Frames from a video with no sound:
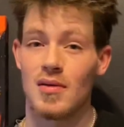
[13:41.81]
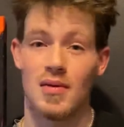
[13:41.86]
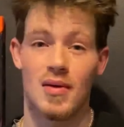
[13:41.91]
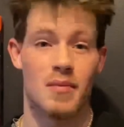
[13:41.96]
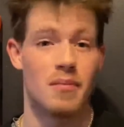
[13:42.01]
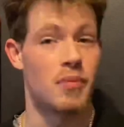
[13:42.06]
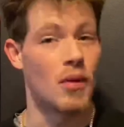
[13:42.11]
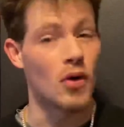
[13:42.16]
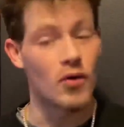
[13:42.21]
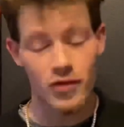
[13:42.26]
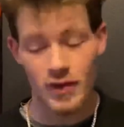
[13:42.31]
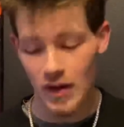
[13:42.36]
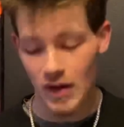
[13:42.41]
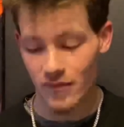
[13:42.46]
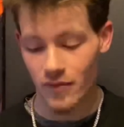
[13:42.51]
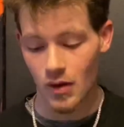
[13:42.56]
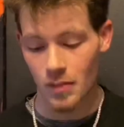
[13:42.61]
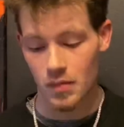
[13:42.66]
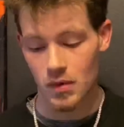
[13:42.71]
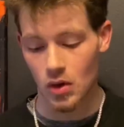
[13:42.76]
Both give
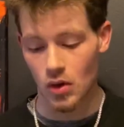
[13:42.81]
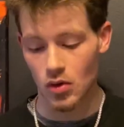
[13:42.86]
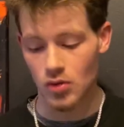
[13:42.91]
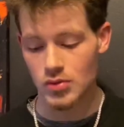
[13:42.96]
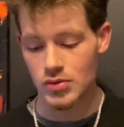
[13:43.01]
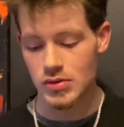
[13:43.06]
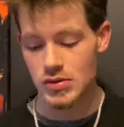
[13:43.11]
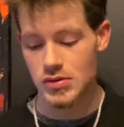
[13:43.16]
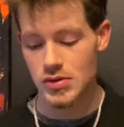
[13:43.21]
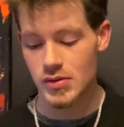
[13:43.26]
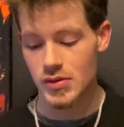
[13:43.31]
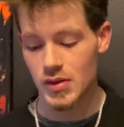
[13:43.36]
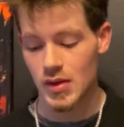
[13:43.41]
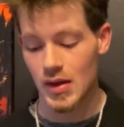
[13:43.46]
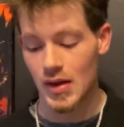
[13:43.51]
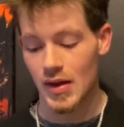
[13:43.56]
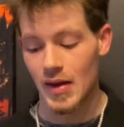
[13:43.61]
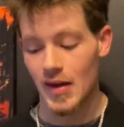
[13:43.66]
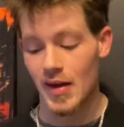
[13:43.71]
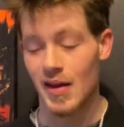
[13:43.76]
up goals.
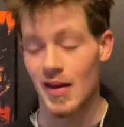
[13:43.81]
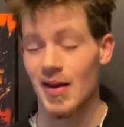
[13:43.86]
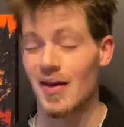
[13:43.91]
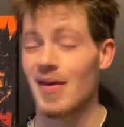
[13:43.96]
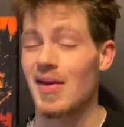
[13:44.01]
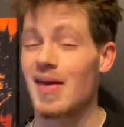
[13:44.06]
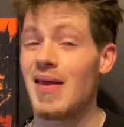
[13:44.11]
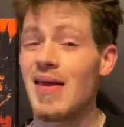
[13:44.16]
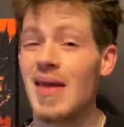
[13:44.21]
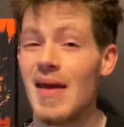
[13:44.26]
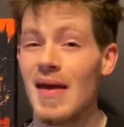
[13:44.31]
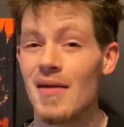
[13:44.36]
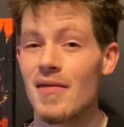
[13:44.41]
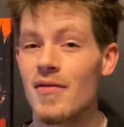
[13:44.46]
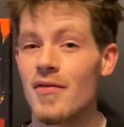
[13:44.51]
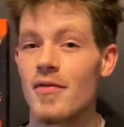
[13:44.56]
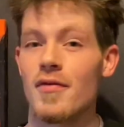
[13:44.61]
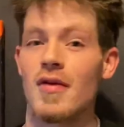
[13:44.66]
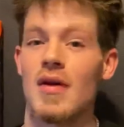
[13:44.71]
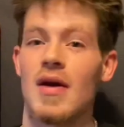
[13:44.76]
And Kiev,
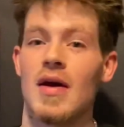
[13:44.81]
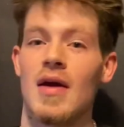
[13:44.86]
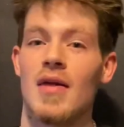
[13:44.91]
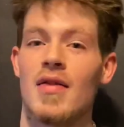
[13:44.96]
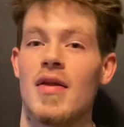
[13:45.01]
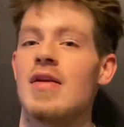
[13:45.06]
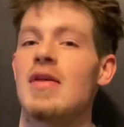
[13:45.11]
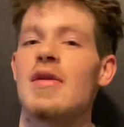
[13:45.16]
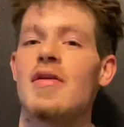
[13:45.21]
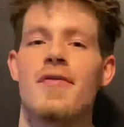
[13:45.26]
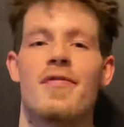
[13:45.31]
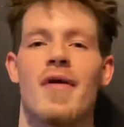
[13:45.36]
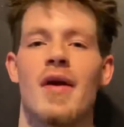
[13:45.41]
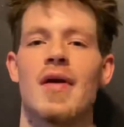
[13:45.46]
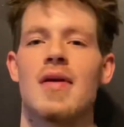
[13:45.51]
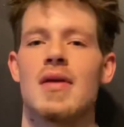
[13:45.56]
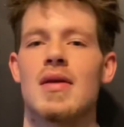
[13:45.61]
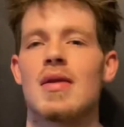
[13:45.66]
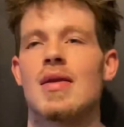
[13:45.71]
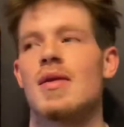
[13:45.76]
their
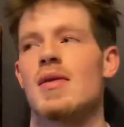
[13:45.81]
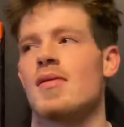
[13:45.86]
defending